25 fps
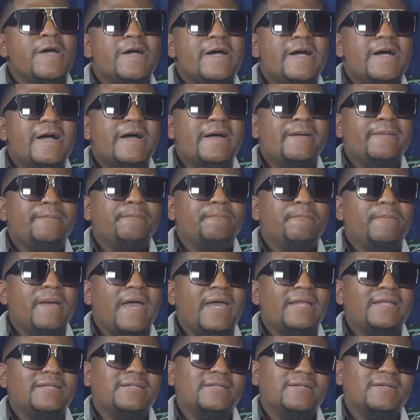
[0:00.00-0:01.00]

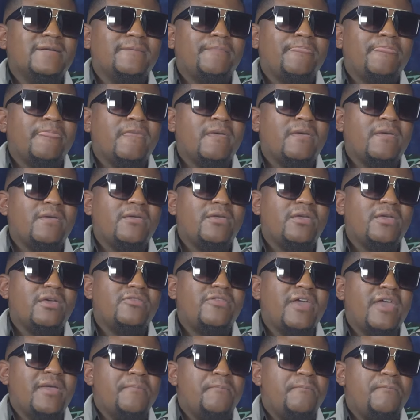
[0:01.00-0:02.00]
and
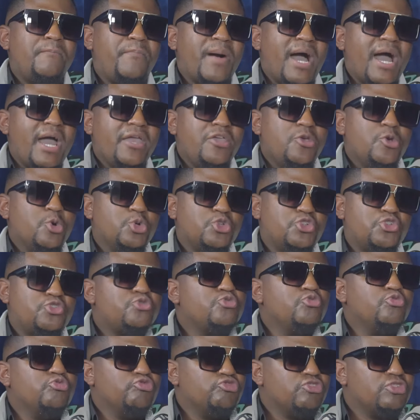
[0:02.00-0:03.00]
they buy your
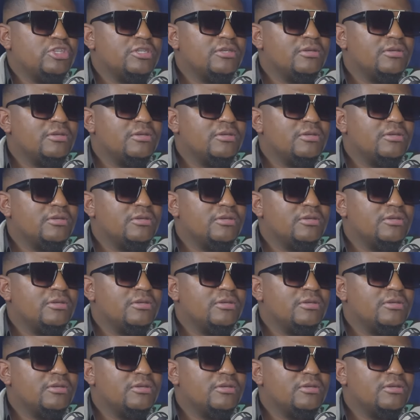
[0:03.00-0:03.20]
shoes.